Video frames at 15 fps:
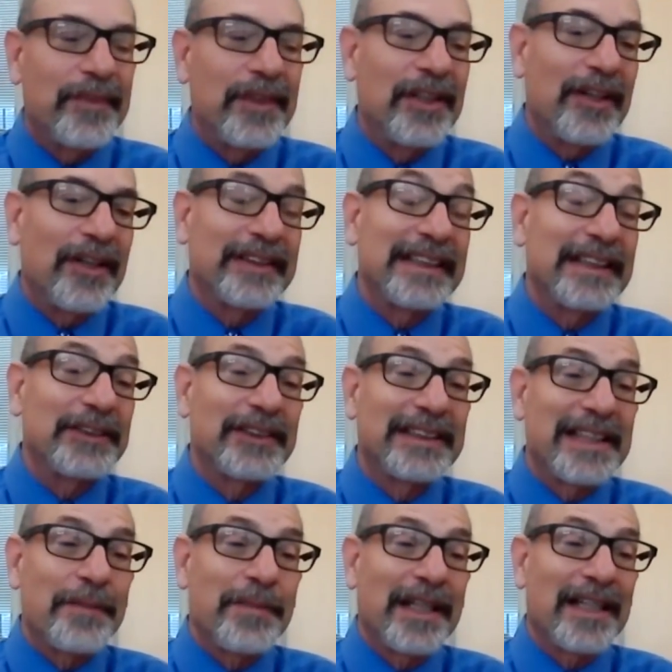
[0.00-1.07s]
It's
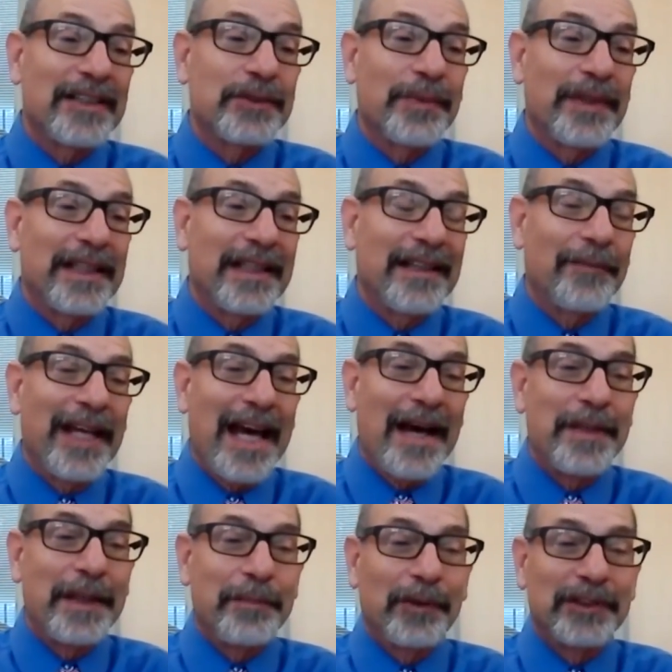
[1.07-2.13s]
interesting because we
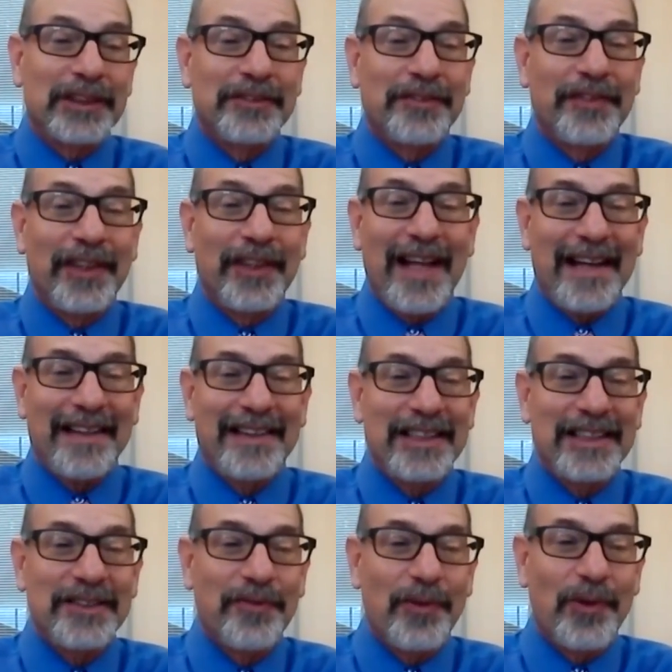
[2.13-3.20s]
have people just fill
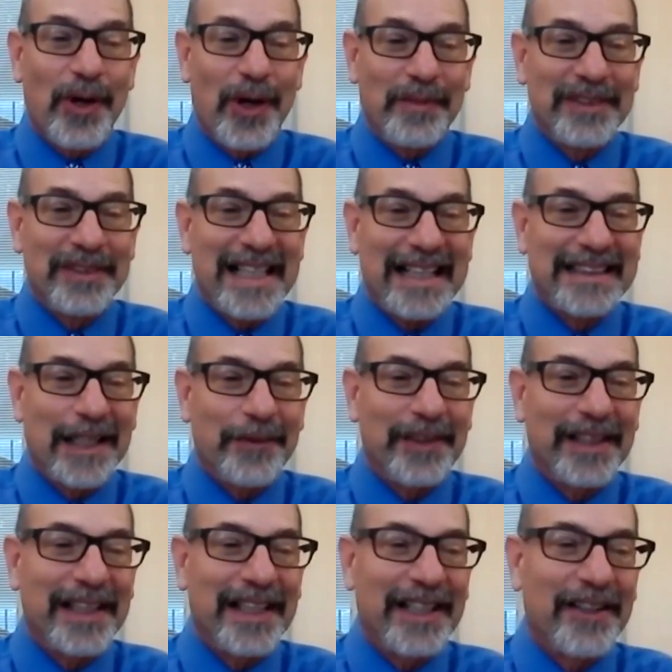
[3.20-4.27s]
out these forms. That's how
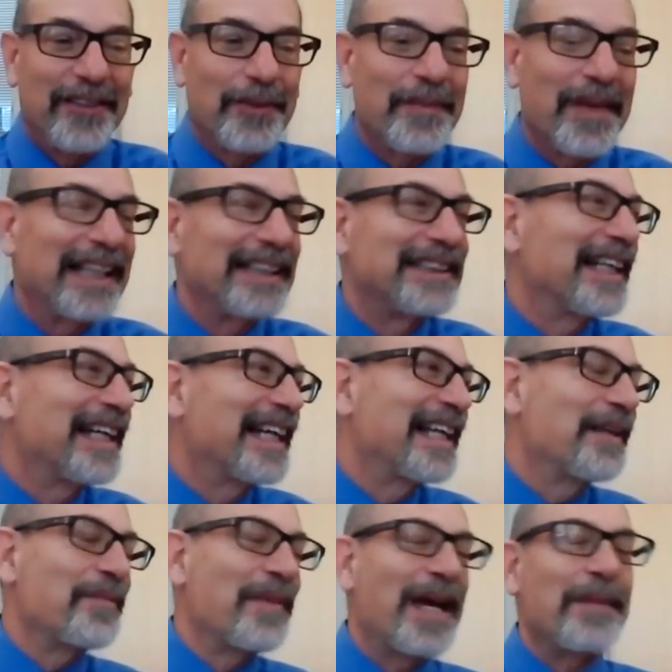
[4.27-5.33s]
we get our information,
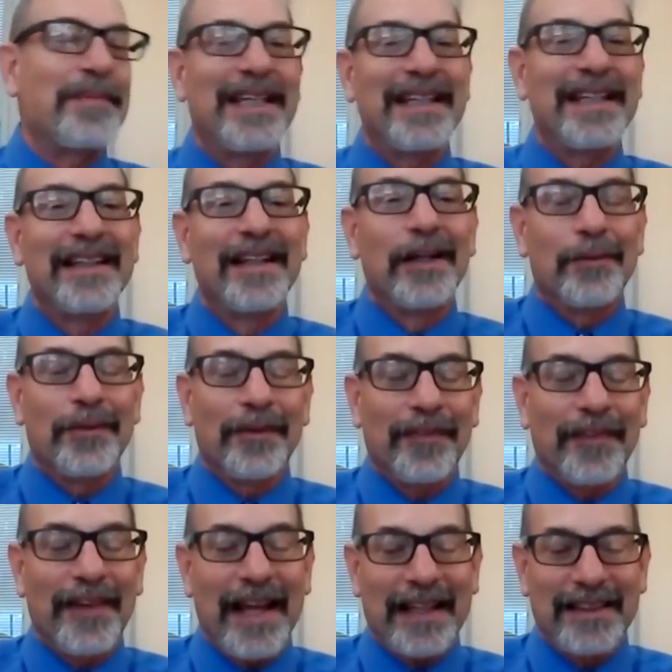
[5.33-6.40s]
and it may be
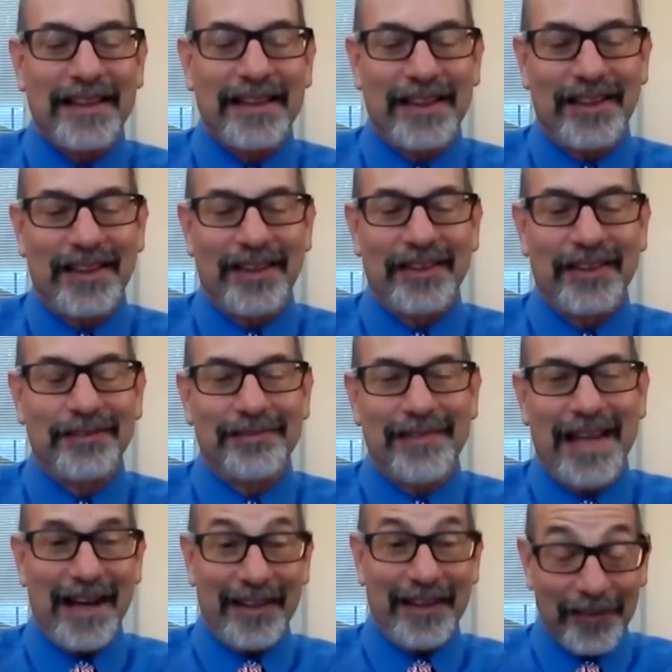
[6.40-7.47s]
reflected in
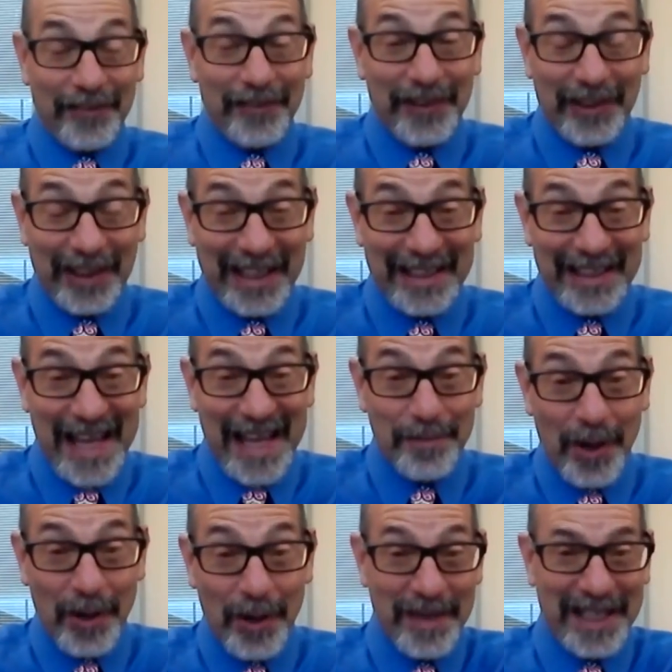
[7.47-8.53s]
how they're feeling at
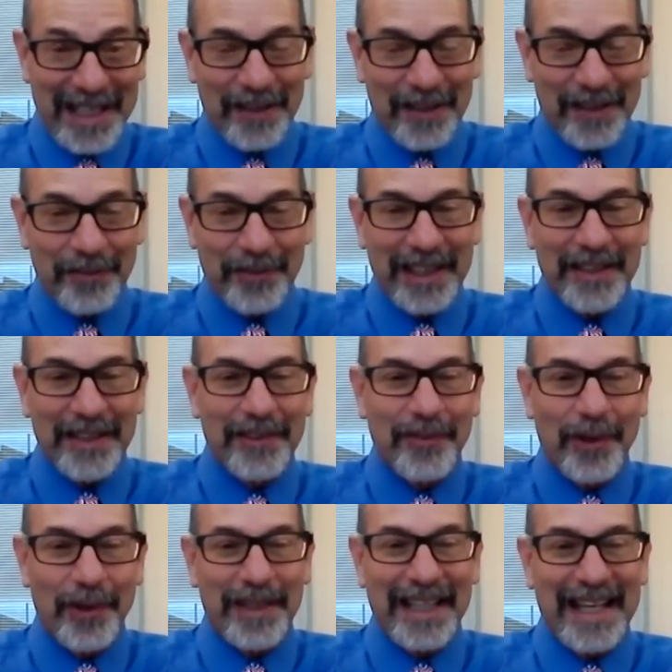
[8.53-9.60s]
that moment. And if we give the
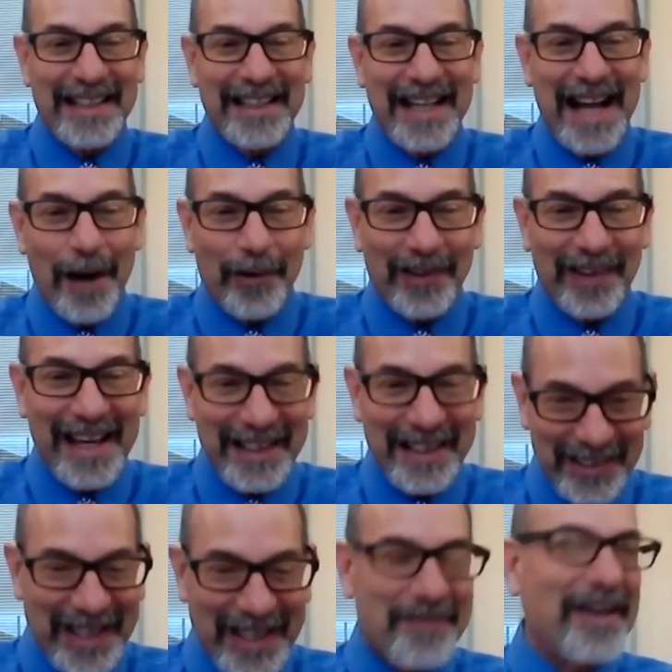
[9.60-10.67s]
form again an hour
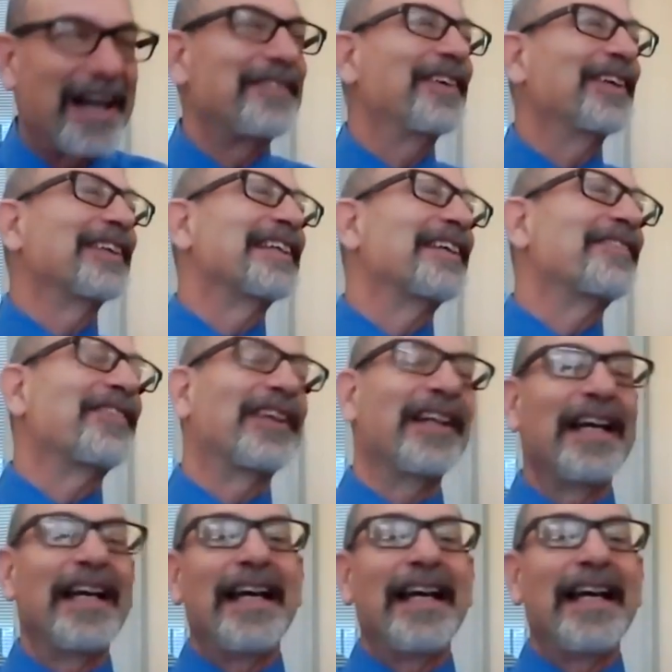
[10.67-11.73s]
later, they might feel
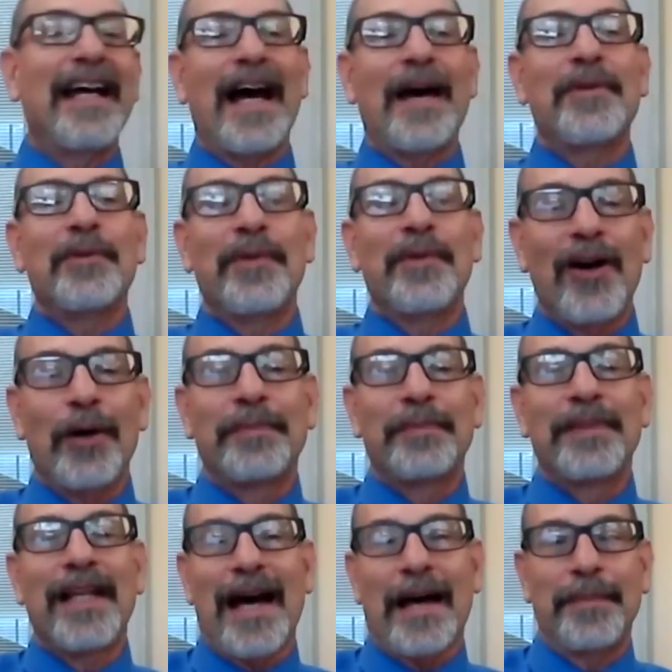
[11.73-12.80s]
different. I mean, we
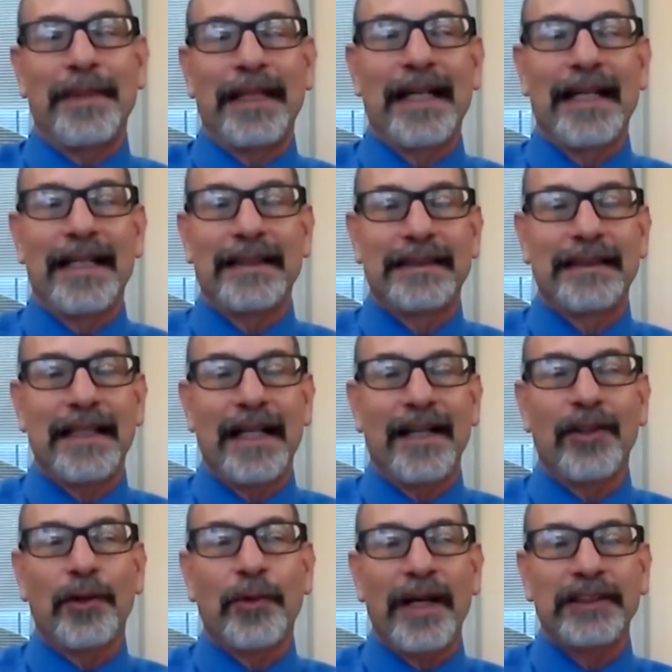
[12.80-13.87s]
hope not, because
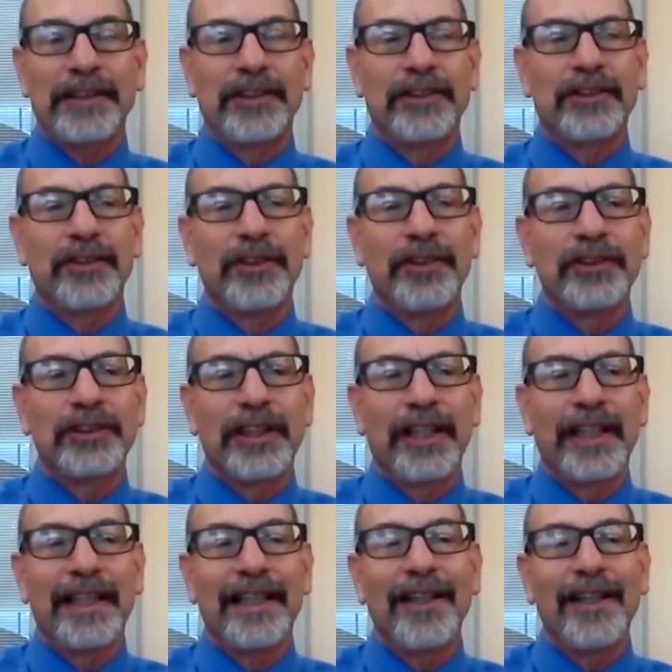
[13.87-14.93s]
the questions are
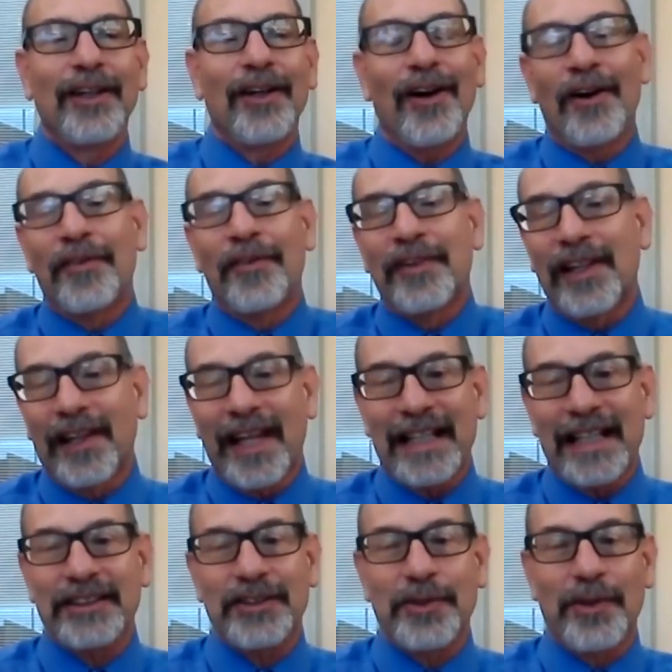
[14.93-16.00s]
usually over the
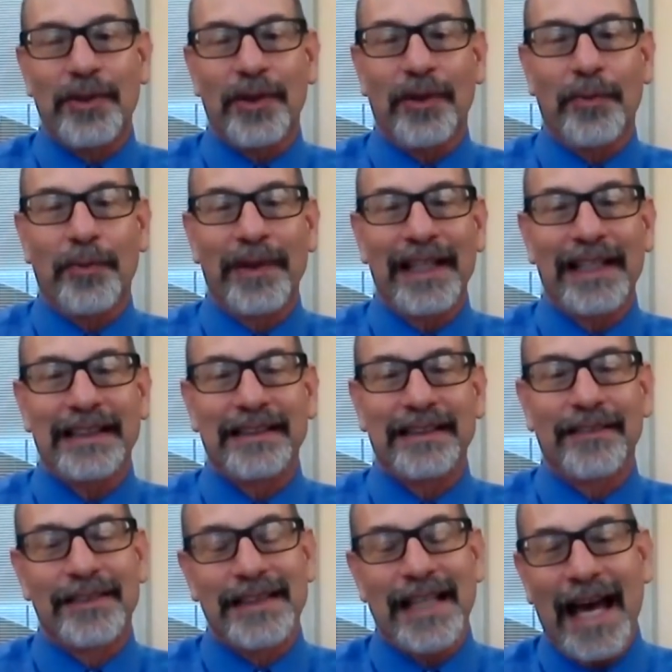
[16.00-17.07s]
last 2 or 3
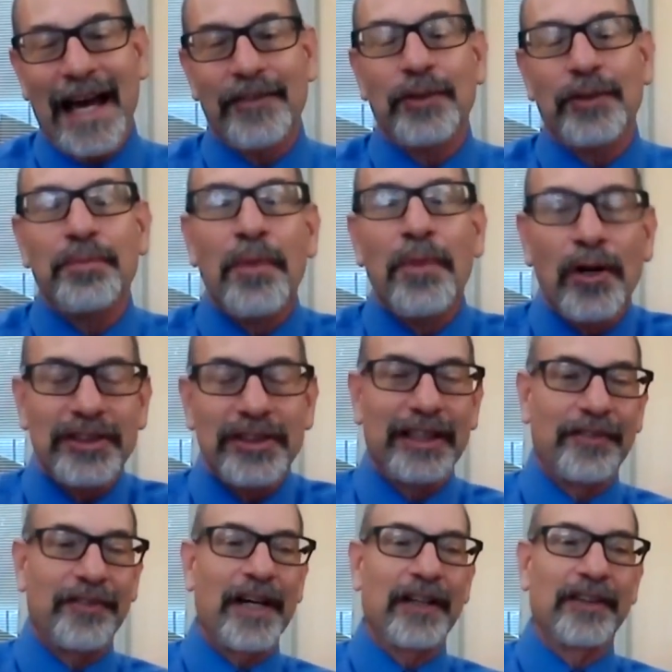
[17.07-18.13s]
weeks, have you
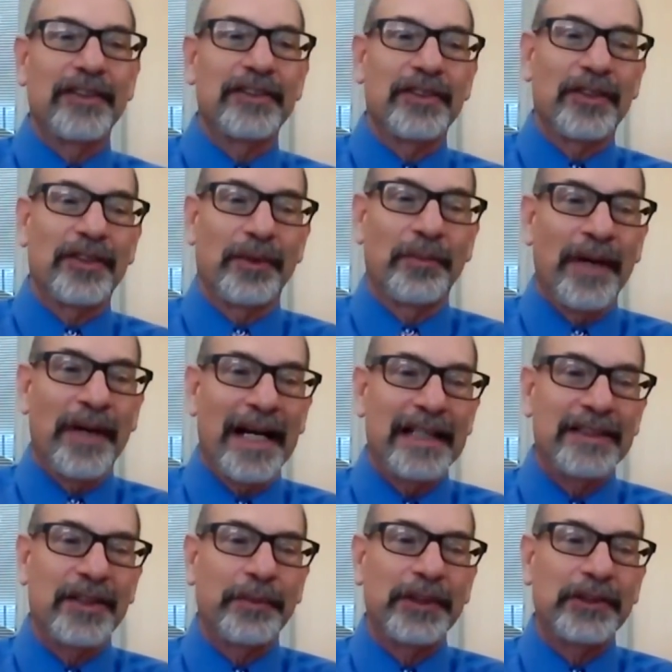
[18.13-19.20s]
mostly felt a certain way?
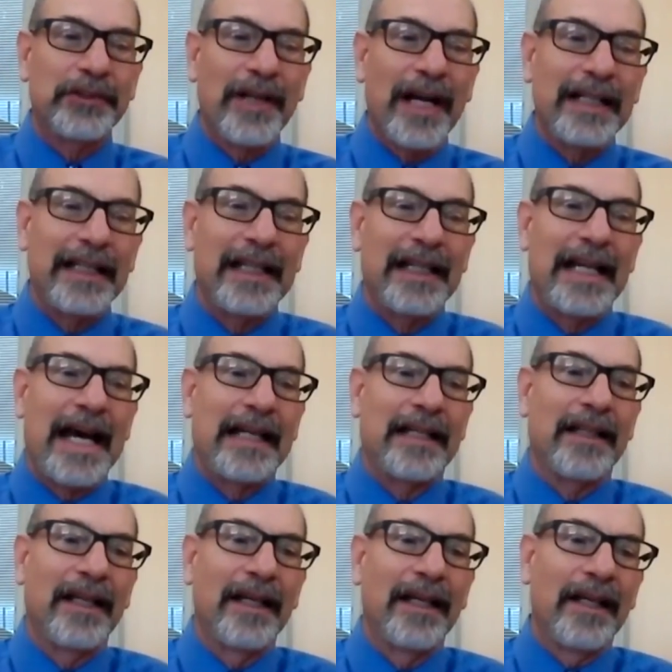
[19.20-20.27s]
So we try to get
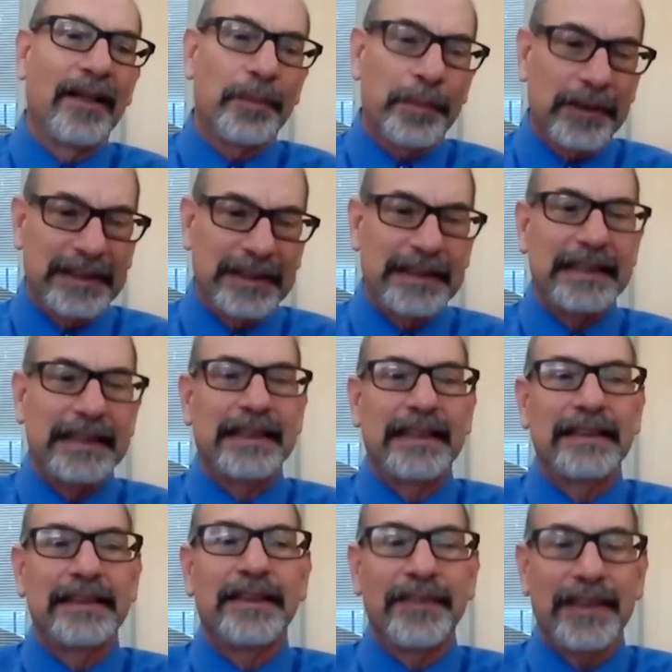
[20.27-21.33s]
at the
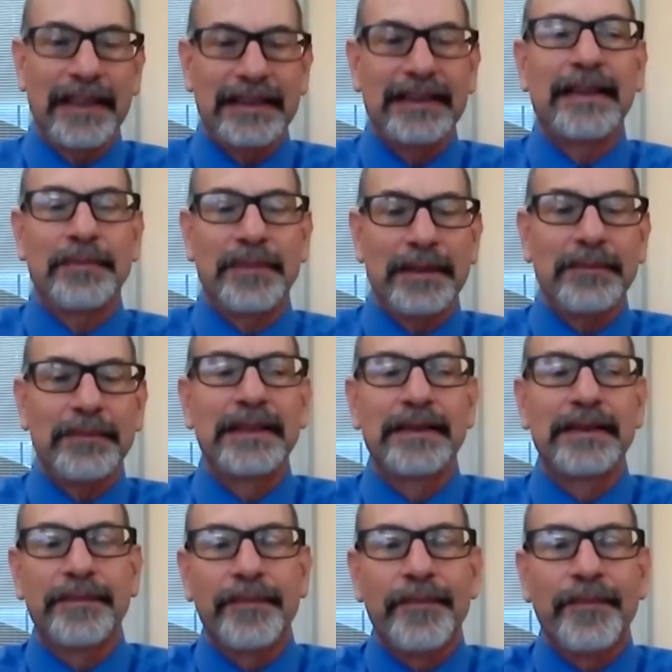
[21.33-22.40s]
persistence of these symptoms.